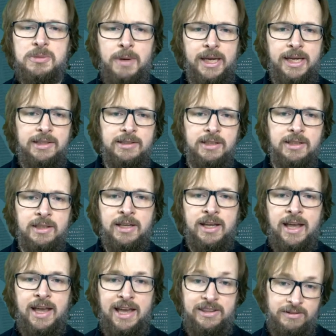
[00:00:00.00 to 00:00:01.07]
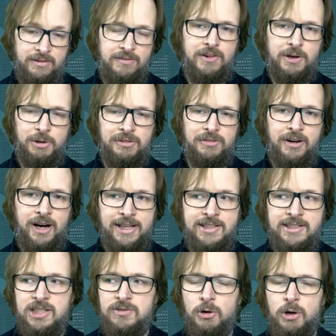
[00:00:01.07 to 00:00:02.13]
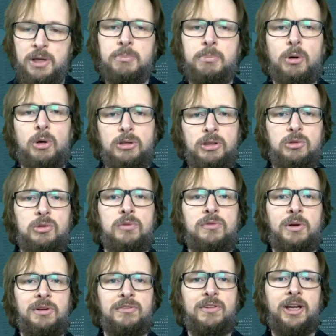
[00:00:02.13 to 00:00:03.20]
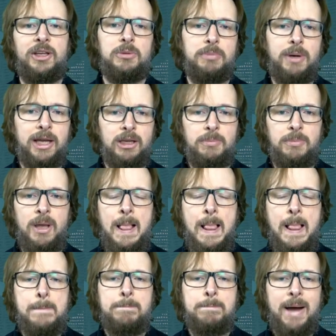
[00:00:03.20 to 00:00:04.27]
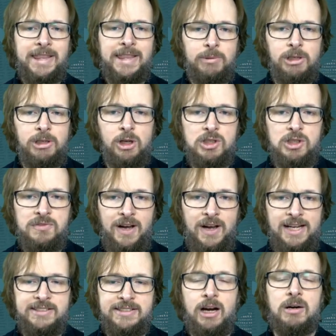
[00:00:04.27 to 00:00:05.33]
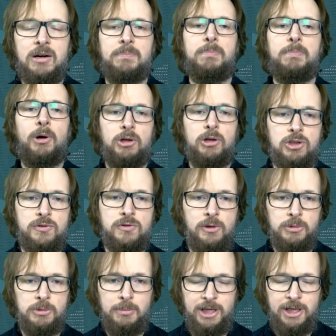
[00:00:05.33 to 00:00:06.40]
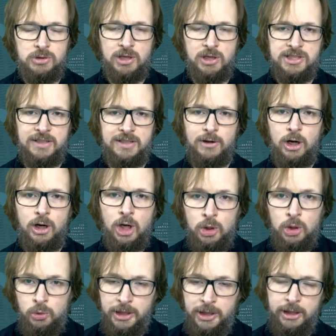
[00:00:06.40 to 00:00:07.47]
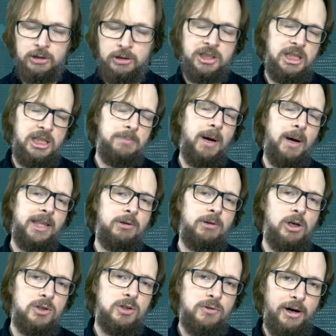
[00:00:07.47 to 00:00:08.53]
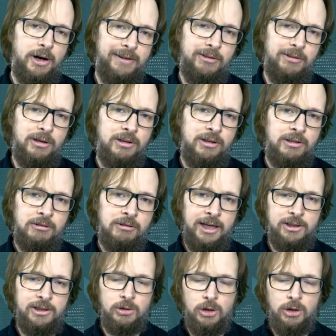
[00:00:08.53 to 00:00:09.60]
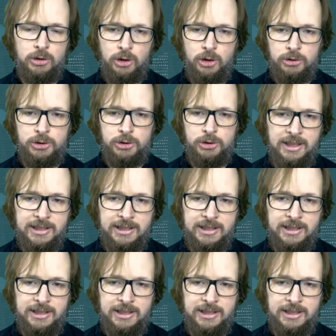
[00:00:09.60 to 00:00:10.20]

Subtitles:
made and verified, this is very important to verify your backup, binary logs files are purged from the MySQL server. You cannot keep binary logs forever, right, on your